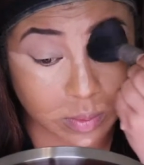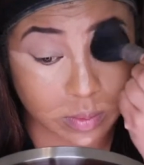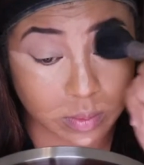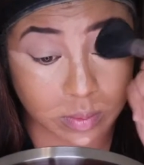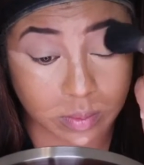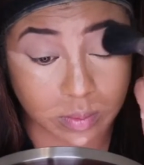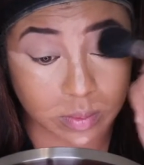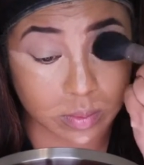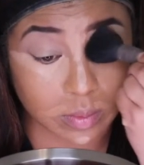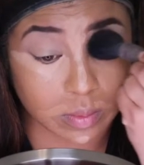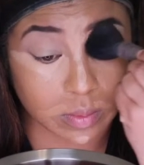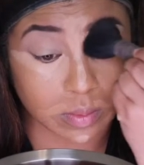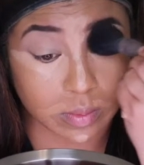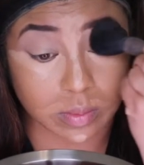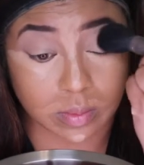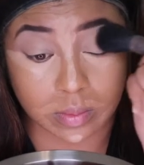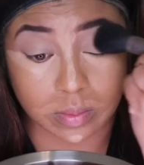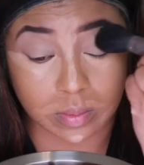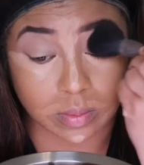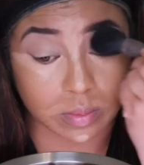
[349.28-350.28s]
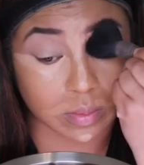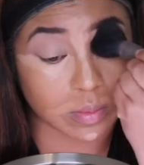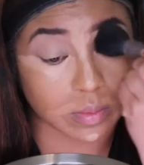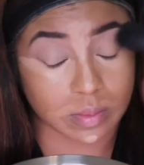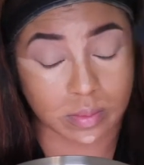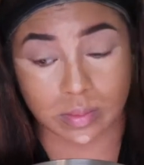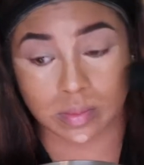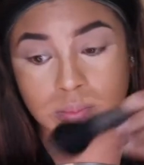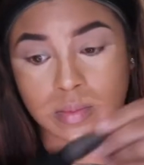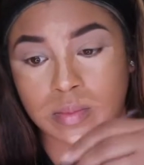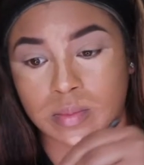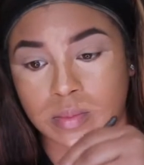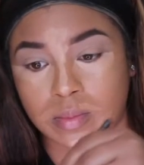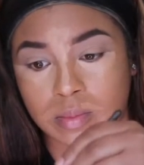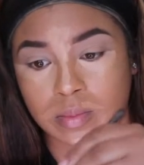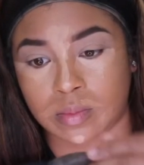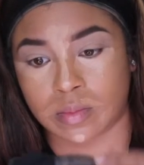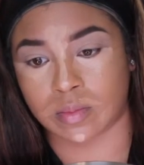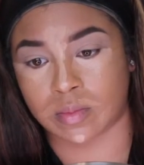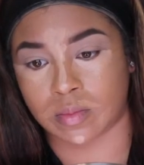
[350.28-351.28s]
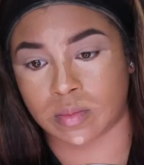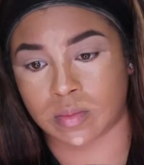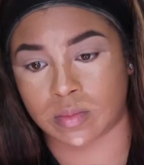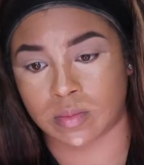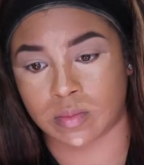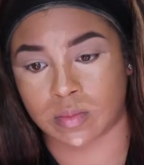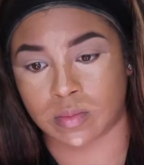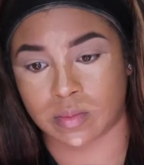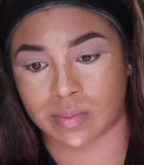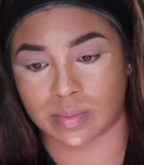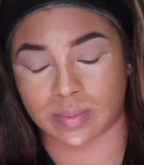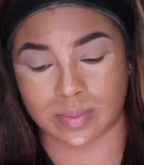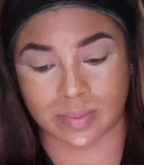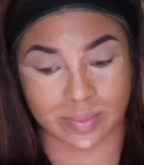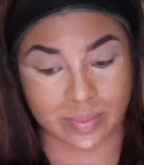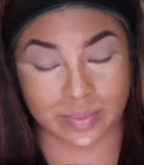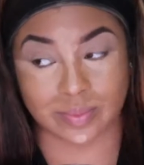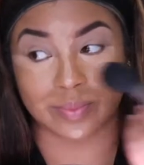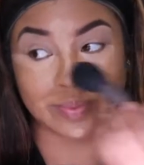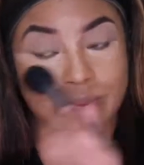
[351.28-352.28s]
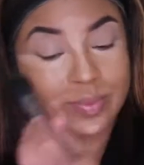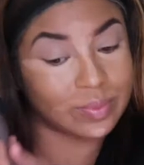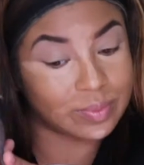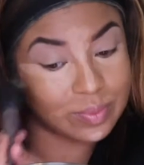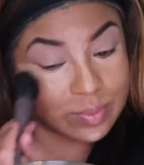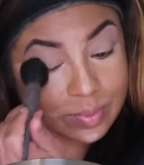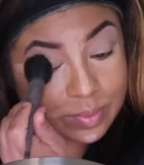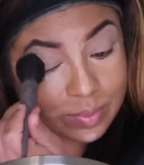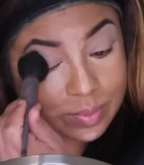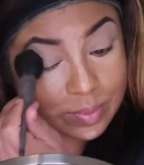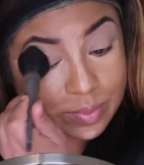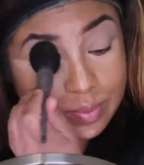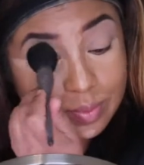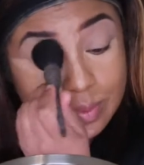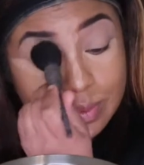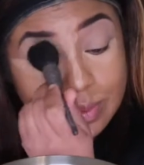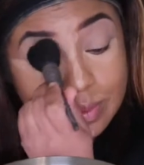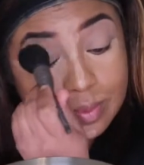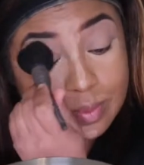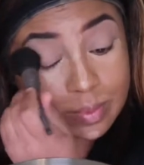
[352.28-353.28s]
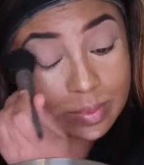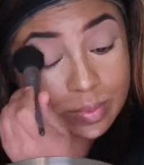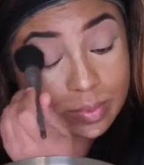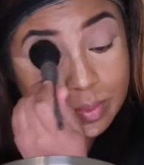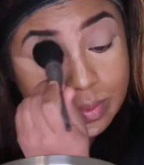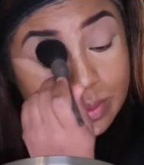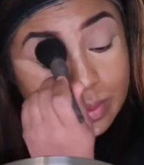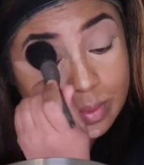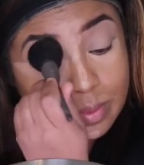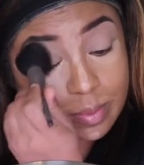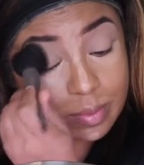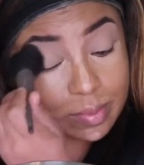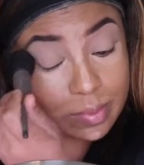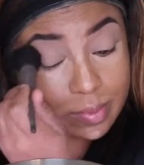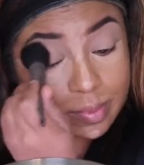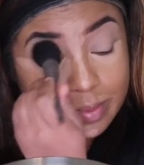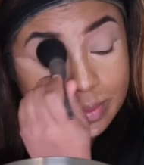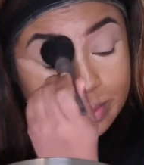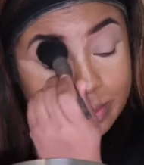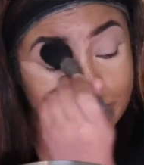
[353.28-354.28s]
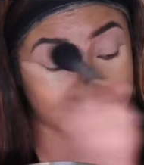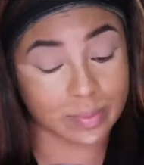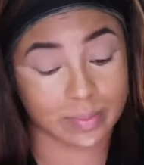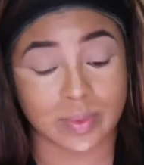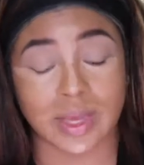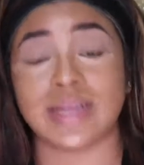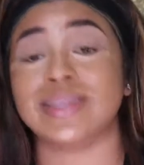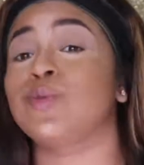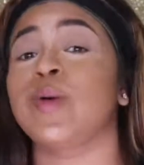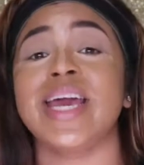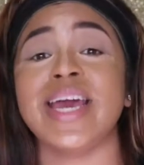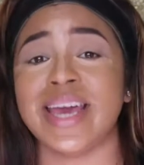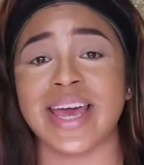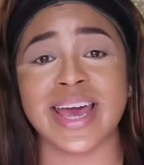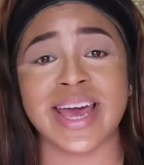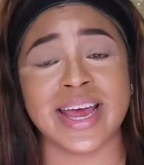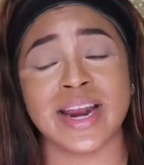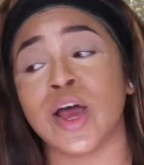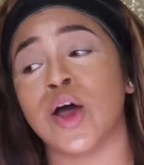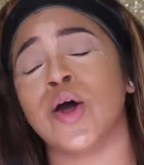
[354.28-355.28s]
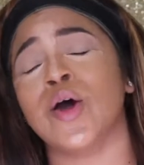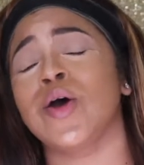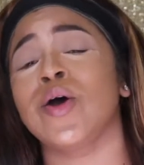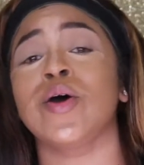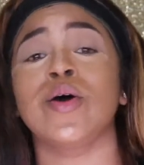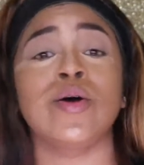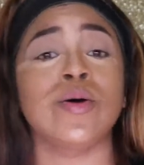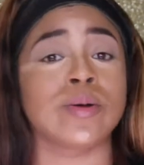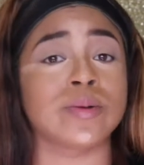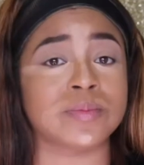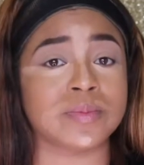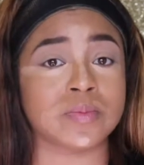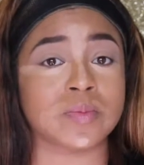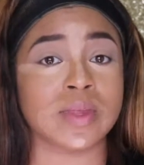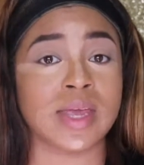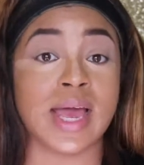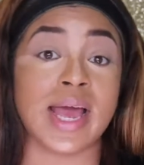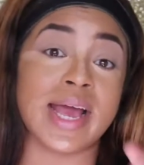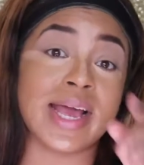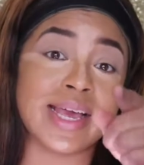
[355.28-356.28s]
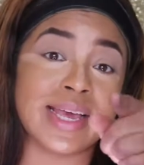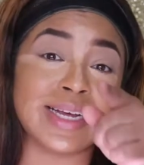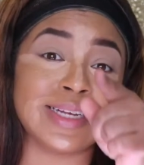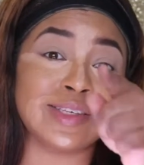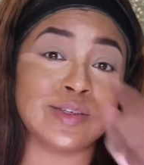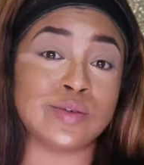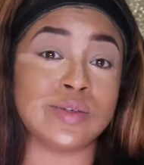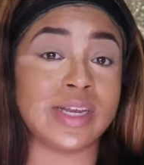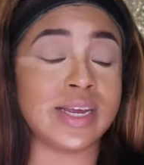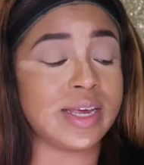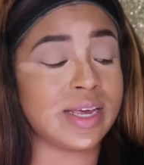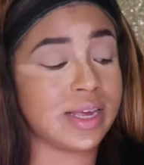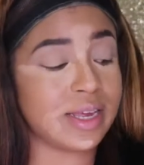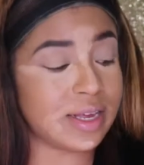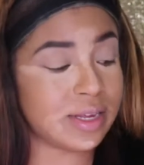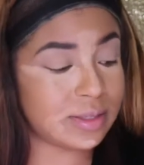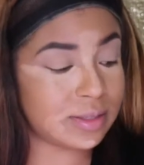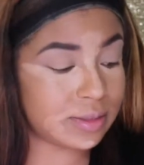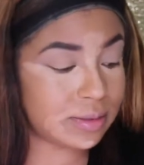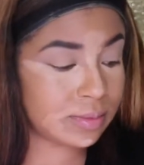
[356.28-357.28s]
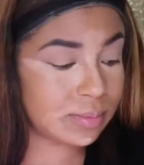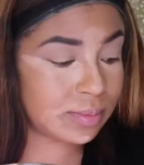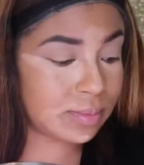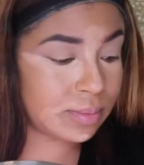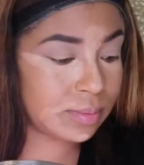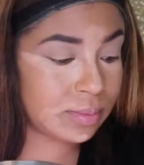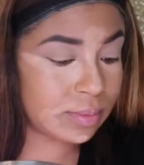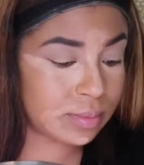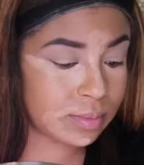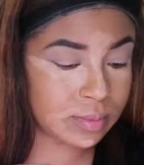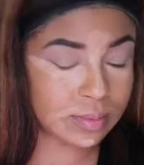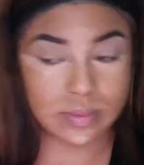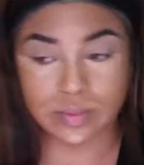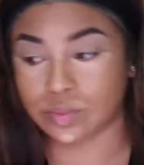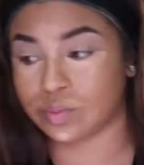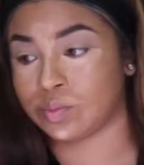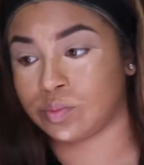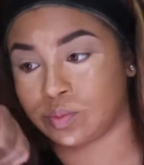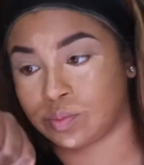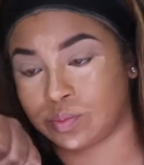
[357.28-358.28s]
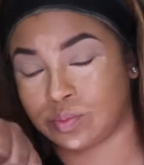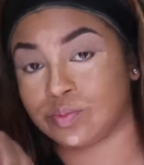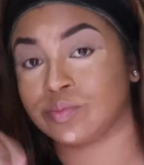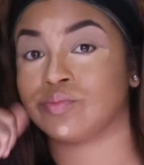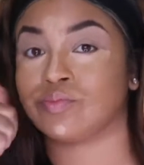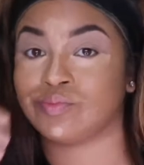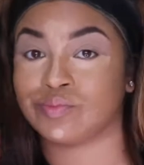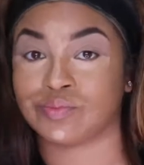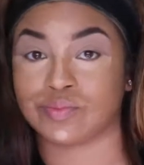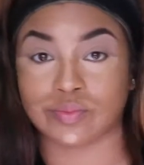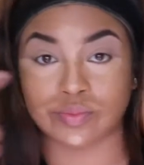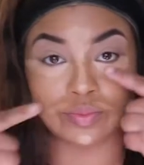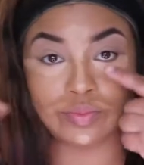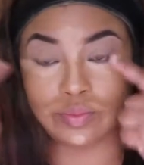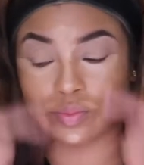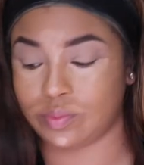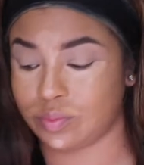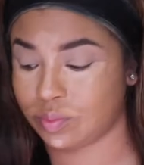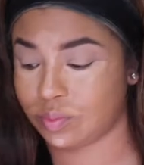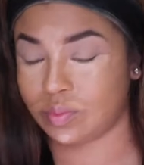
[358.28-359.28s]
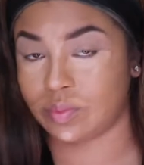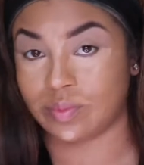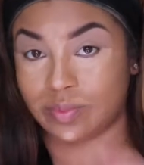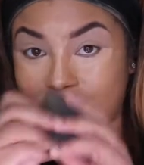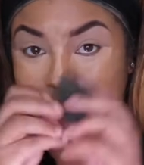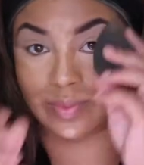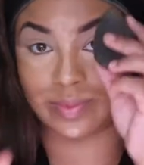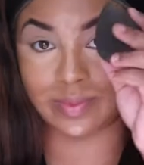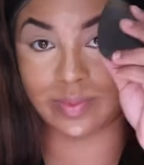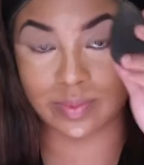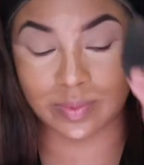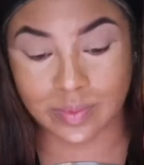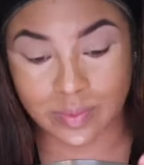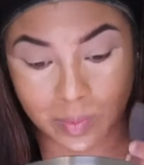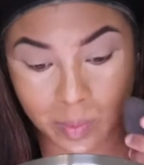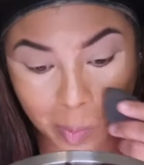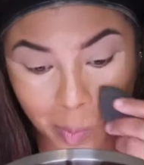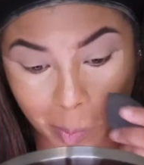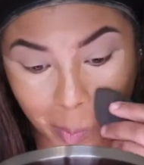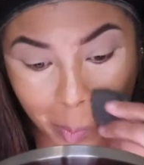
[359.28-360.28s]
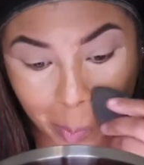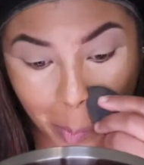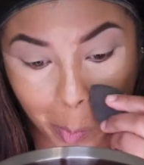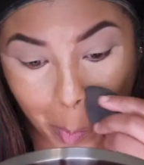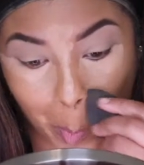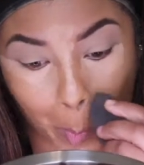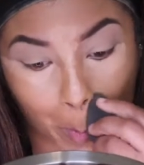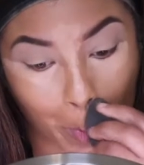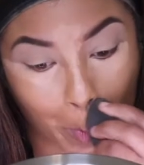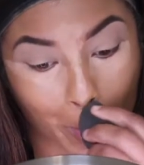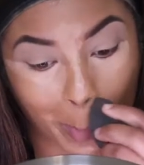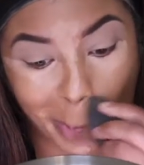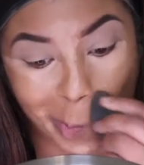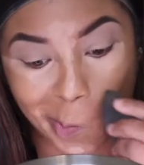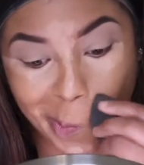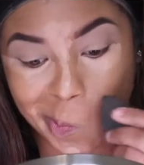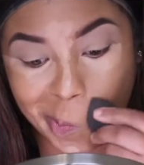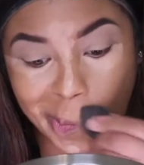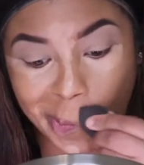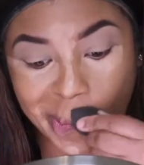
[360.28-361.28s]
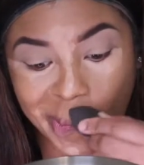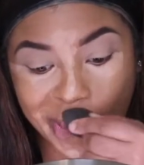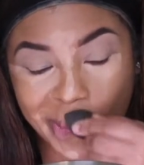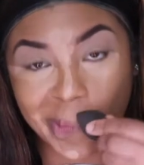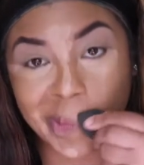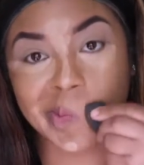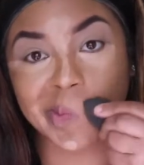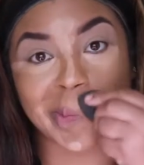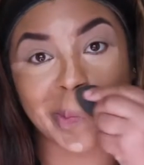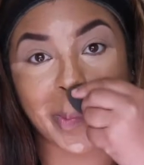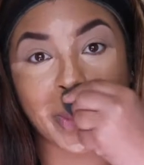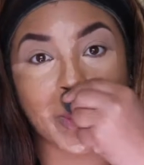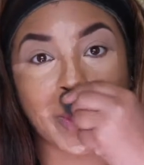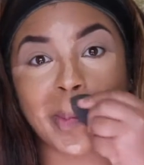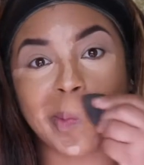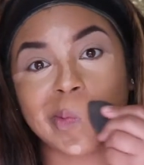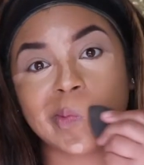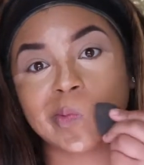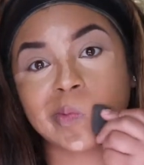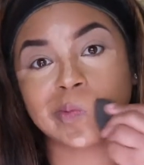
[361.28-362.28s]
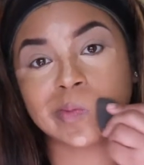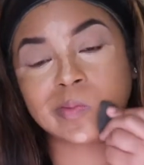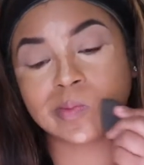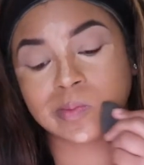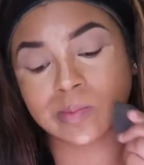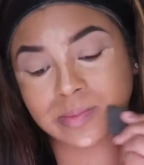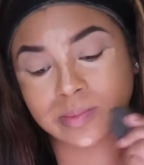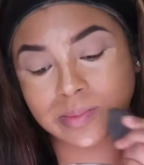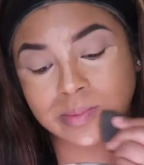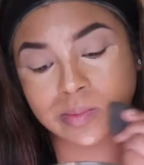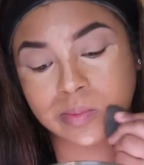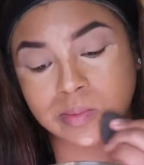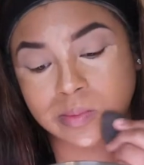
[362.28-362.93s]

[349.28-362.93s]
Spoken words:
Now that that's done, it's all time for us to blend out this concealer. Remember ladies, makeup is all about blending. So let's take our beauty blender and get to work. Blend,